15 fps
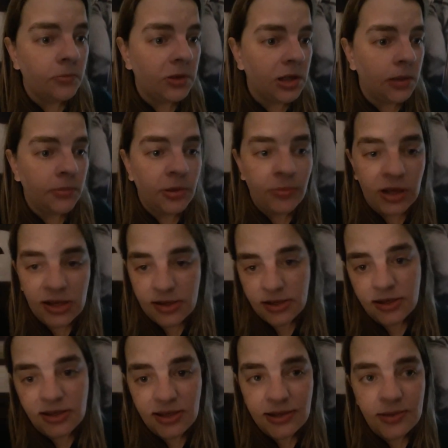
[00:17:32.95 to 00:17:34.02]
come to my
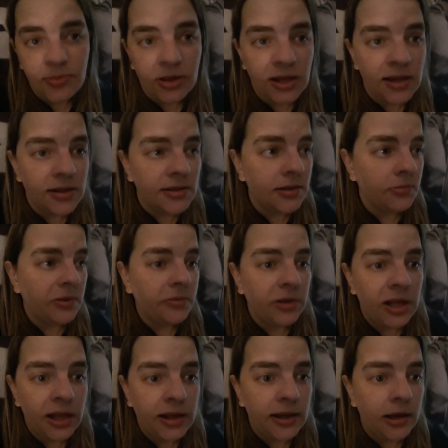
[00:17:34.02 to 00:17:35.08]
sister's place, and we would
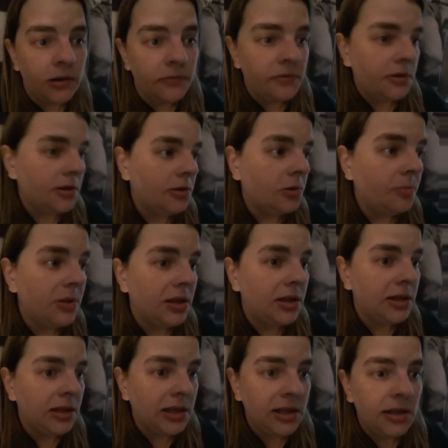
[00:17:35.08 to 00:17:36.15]
hang out for a little bit and
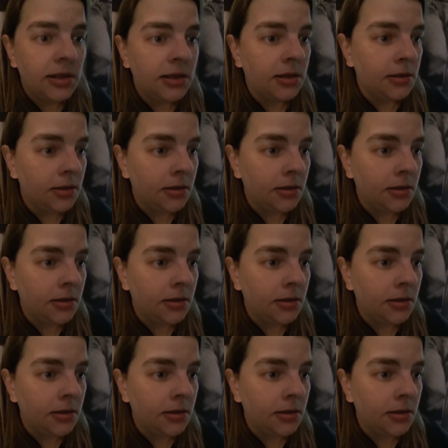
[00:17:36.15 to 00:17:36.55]
eat dinner,